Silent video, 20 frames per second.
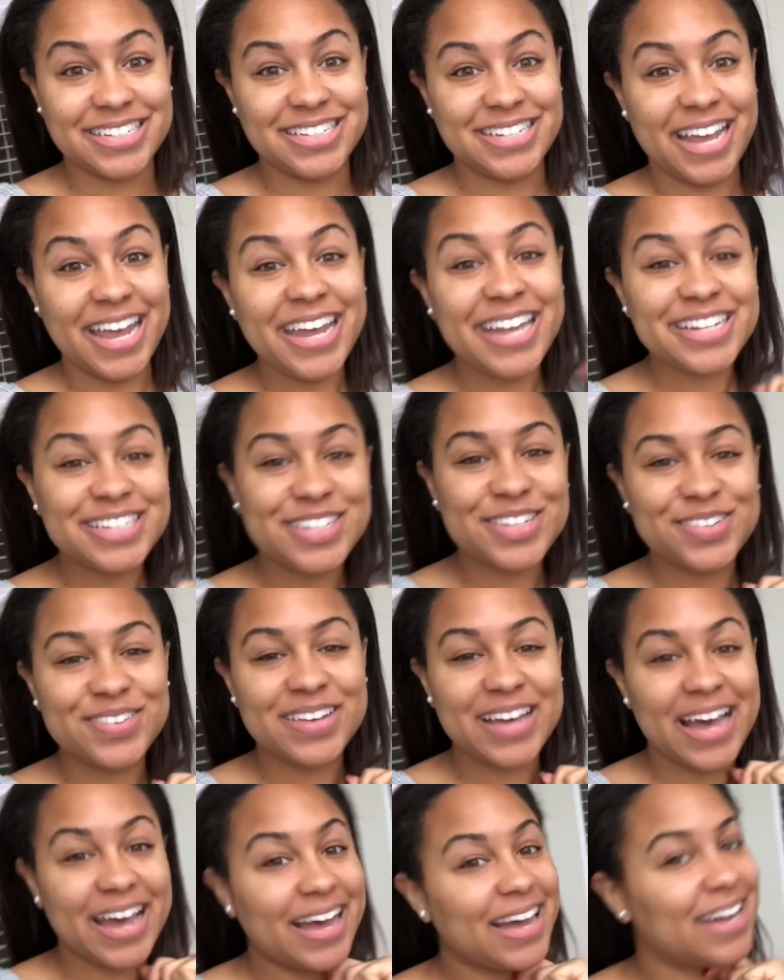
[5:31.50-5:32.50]
day 2,
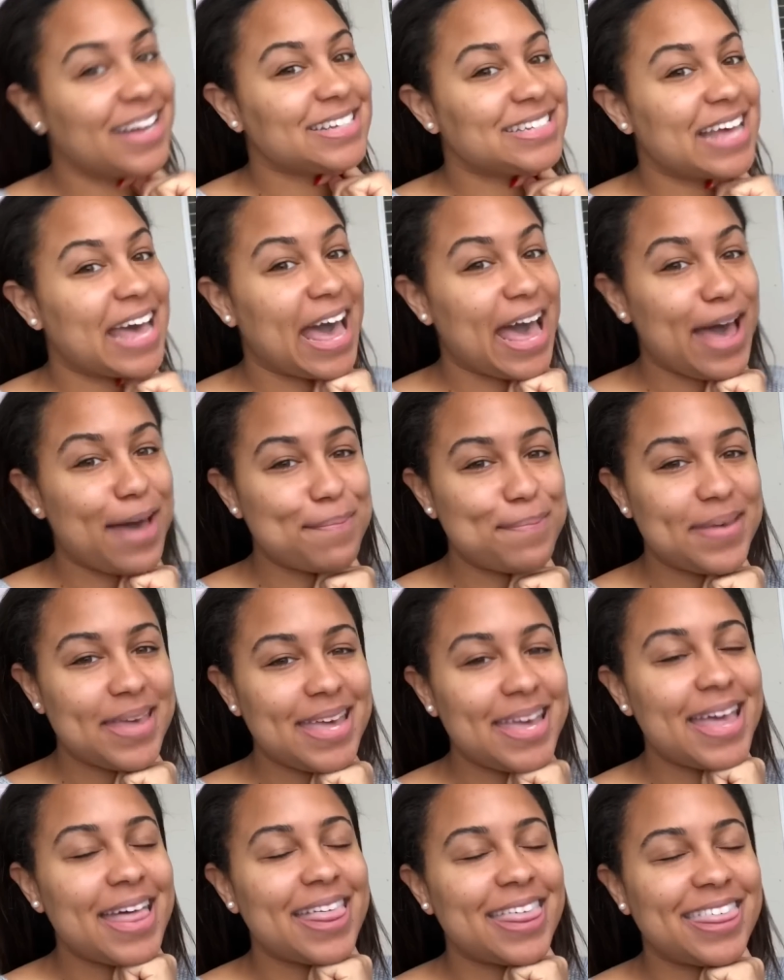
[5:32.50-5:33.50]
guys.
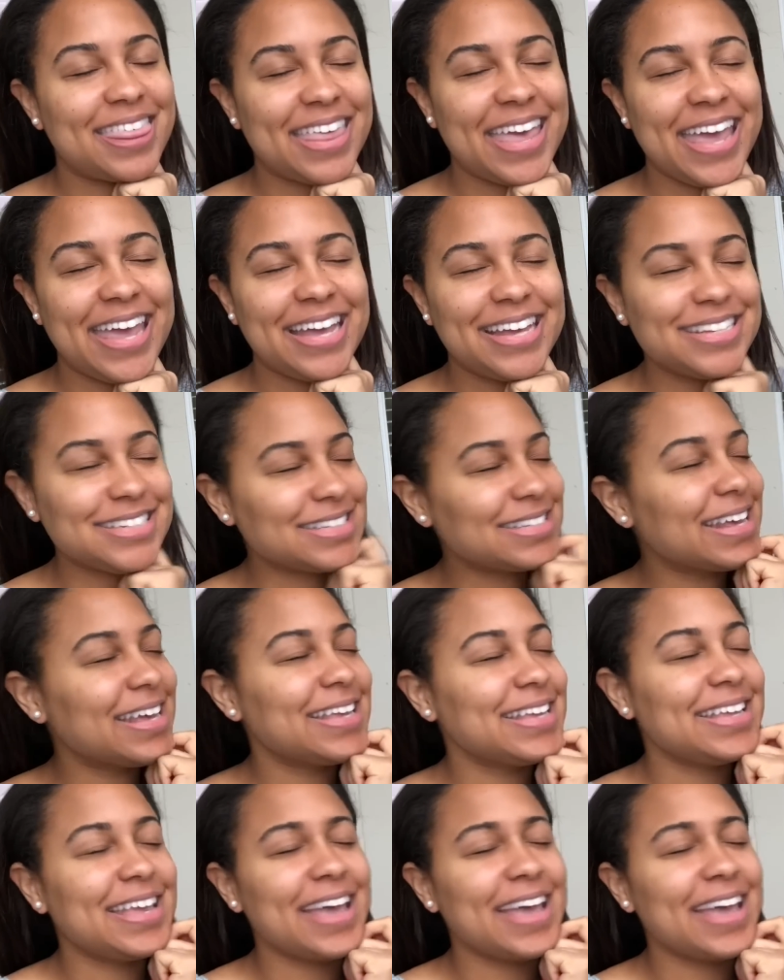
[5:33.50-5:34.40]
Happy Thanksgiving.